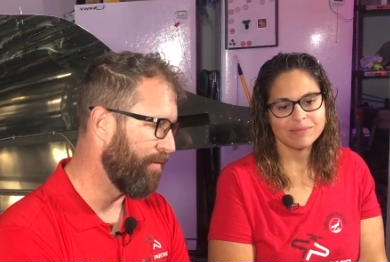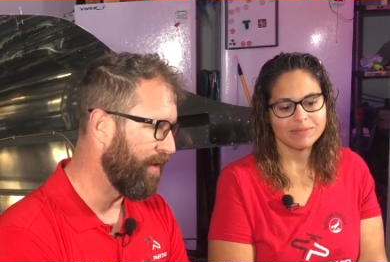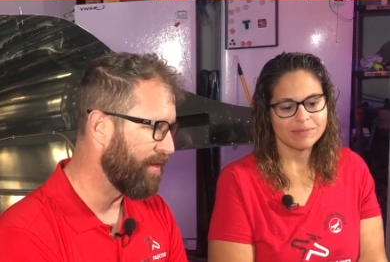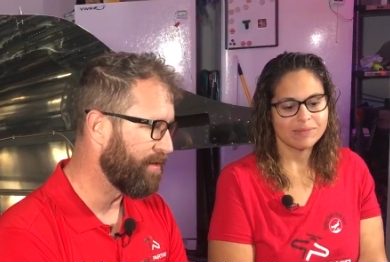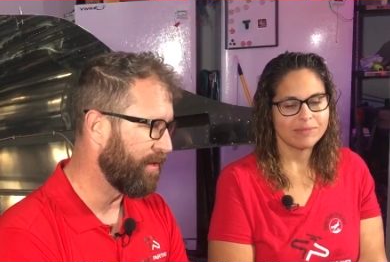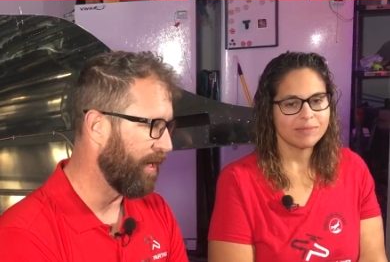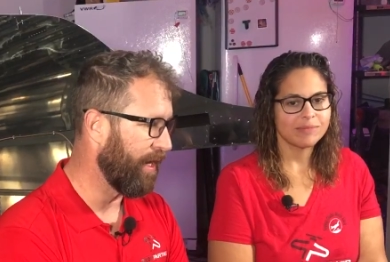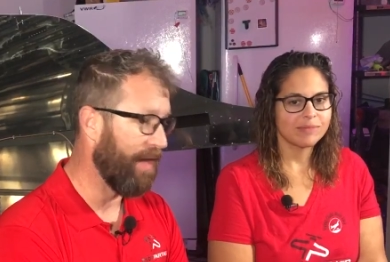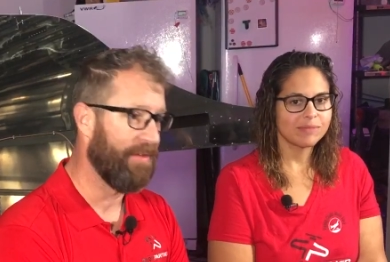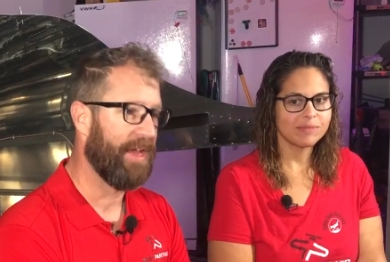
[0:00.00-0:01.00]
Speaker 1: rivets. Uh,
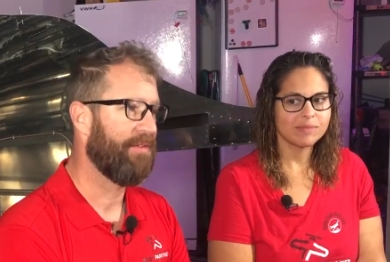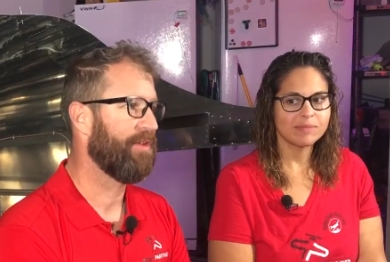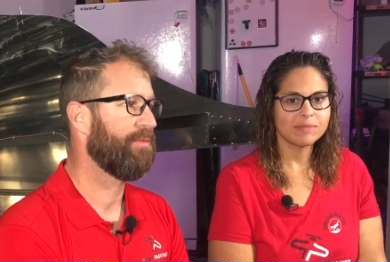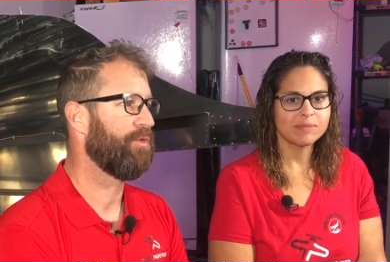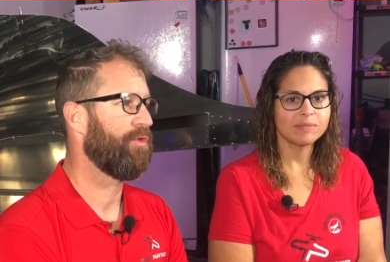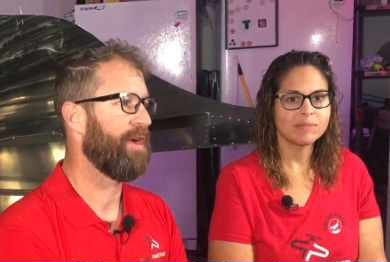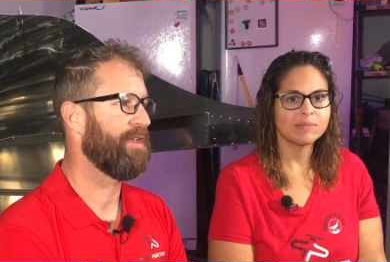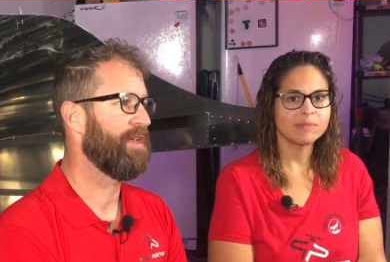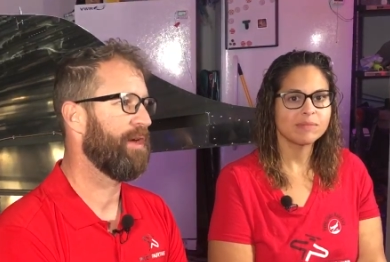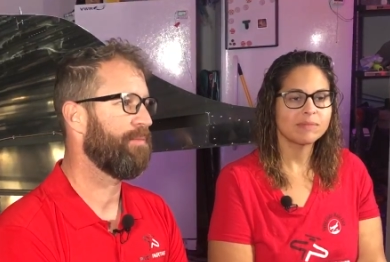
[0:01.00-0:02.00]
Kevin gave us some
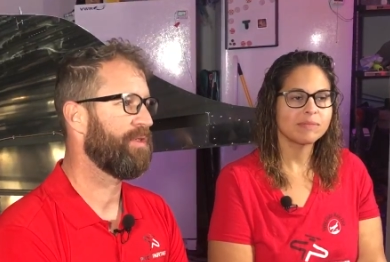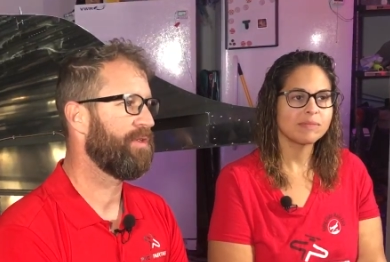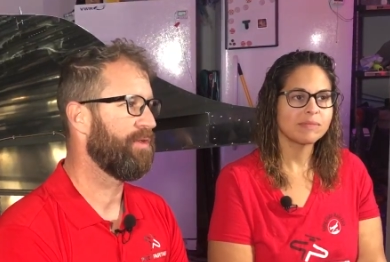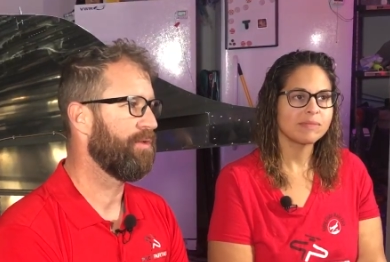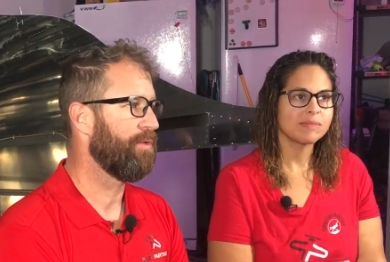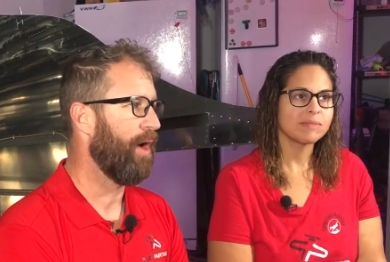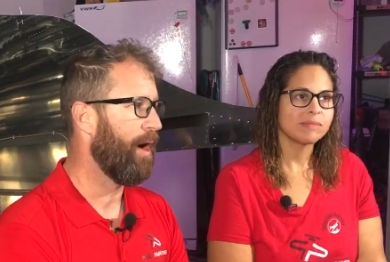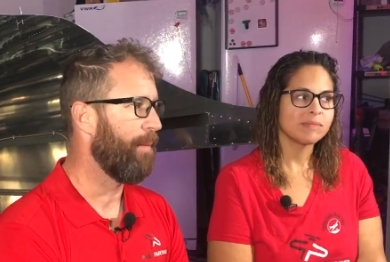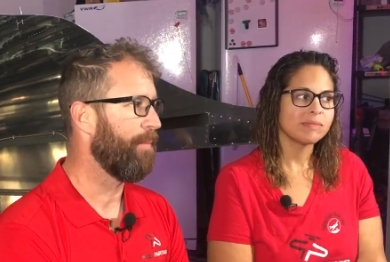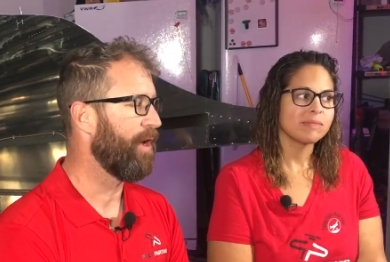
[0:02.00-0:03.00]
great tips to
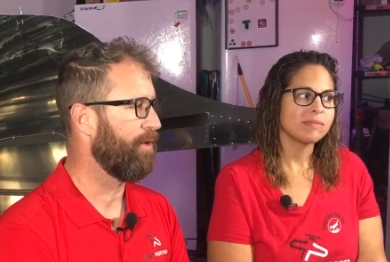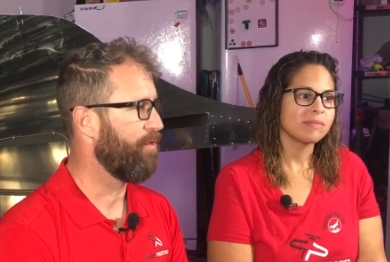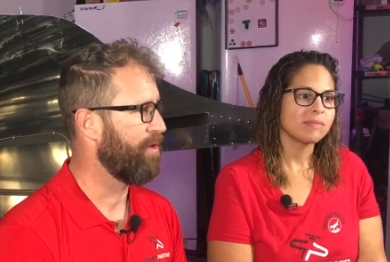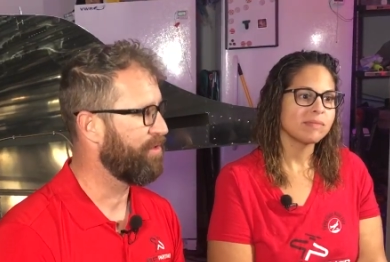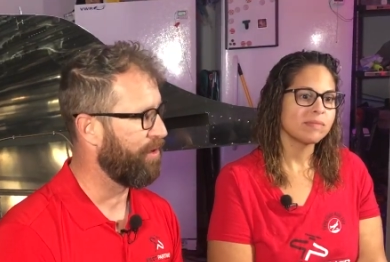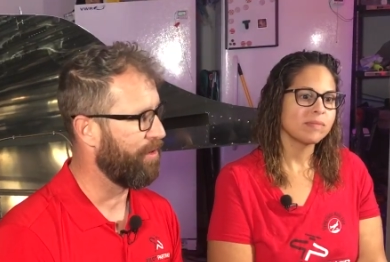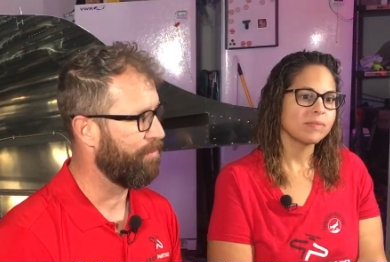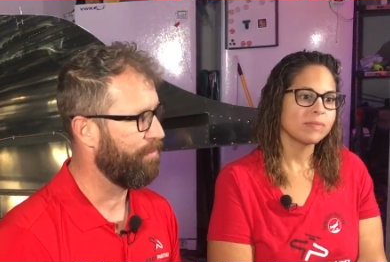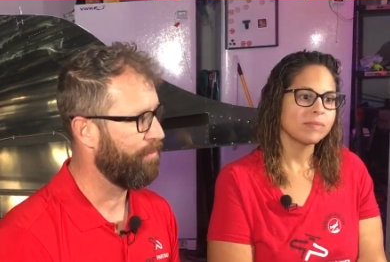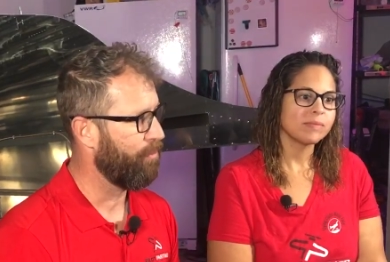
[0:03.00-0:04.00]
um, increase
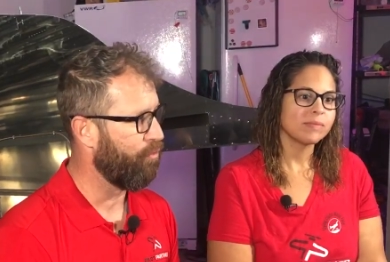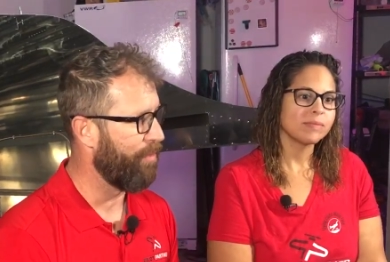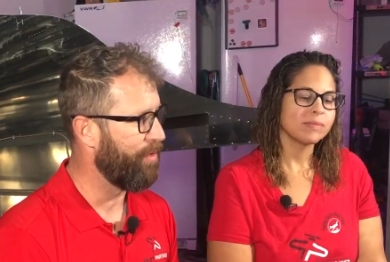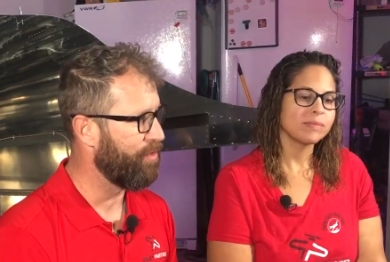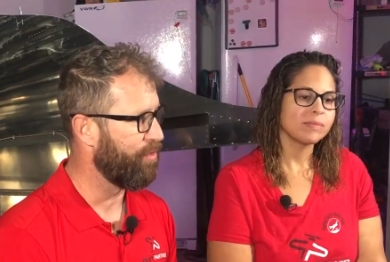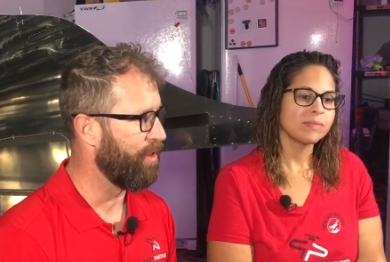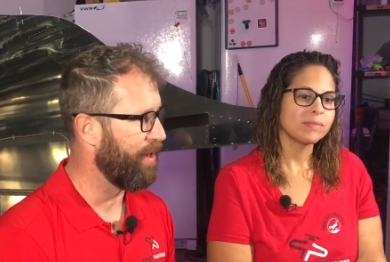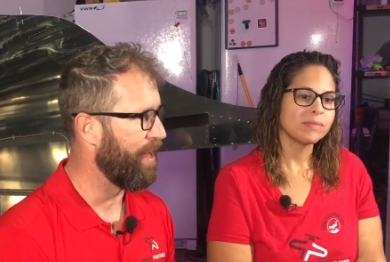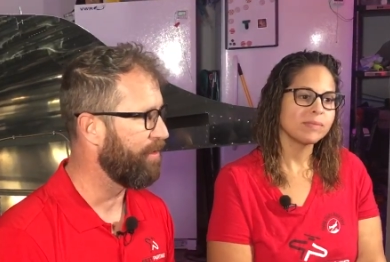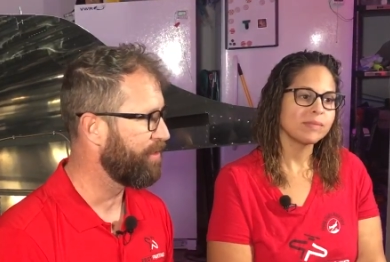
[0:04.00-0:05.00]
our rivet
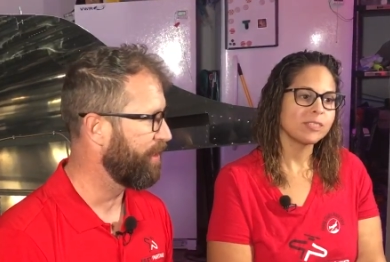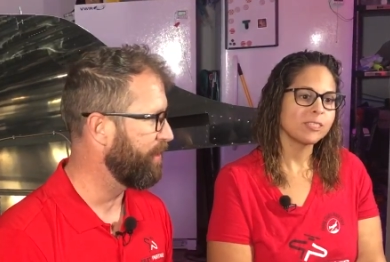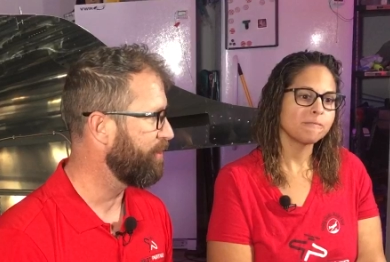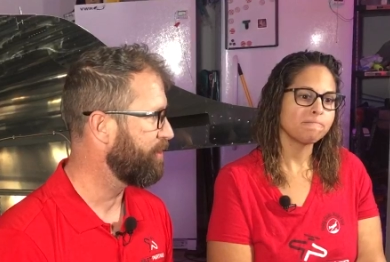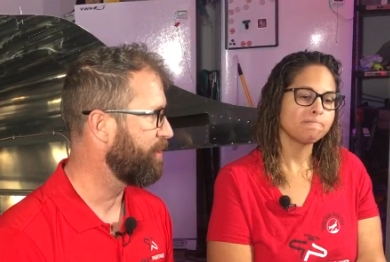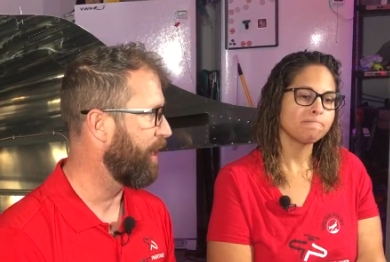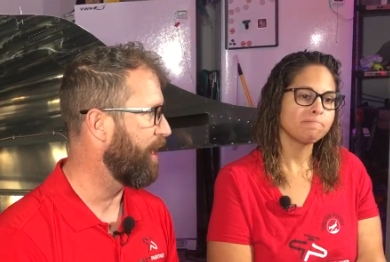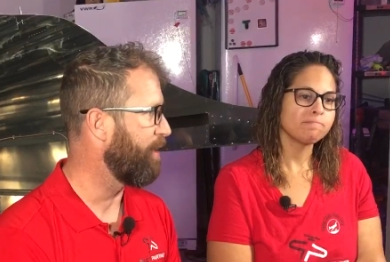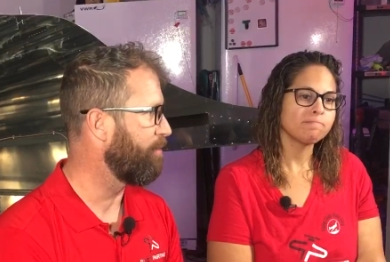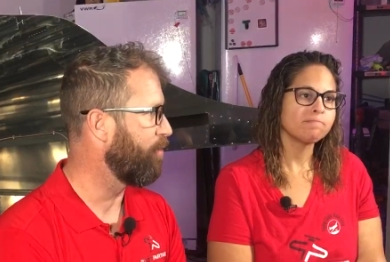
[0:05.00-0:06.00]
drilling out skills,
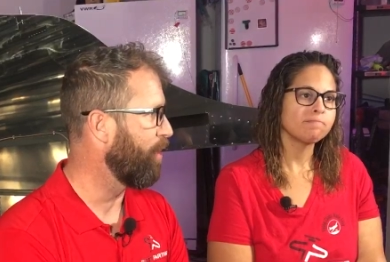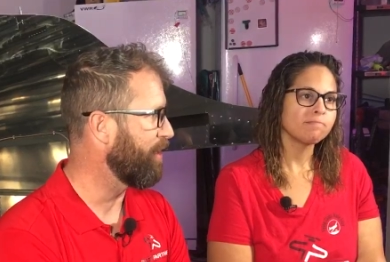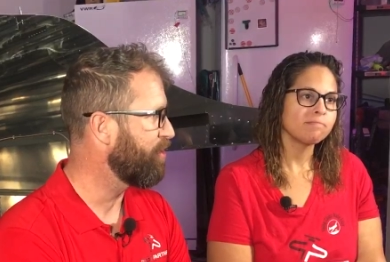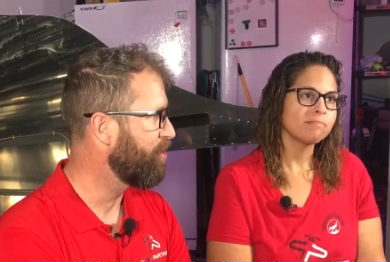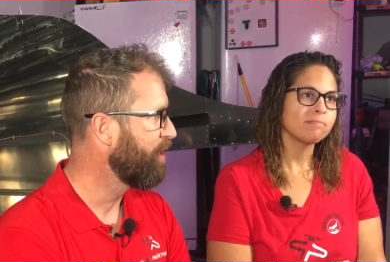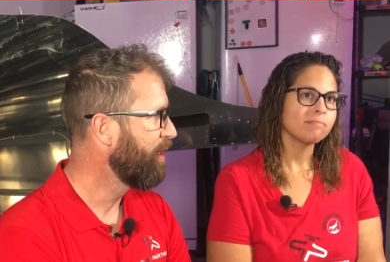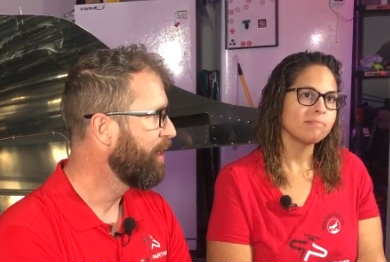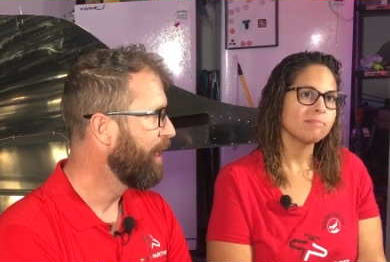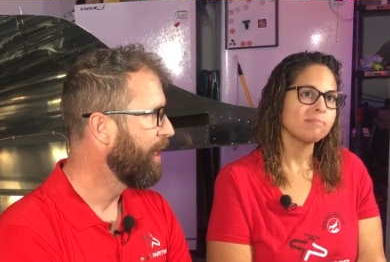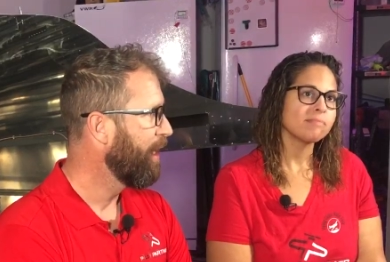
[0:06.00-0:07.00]
um, which
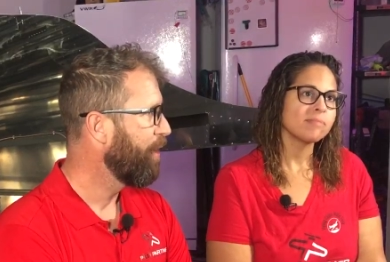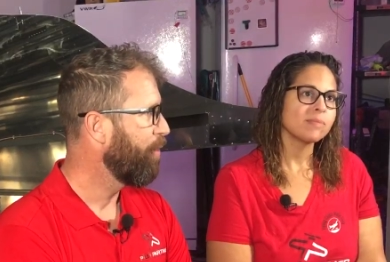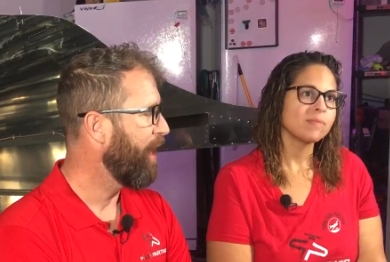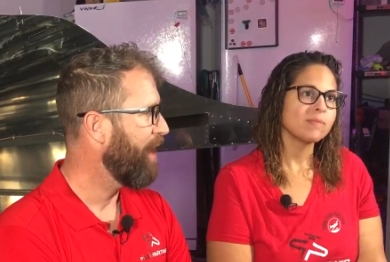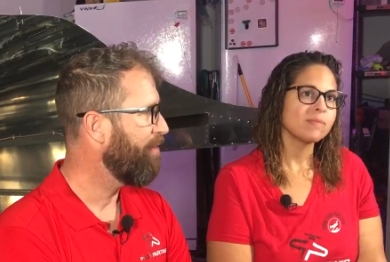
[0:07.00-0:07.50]
we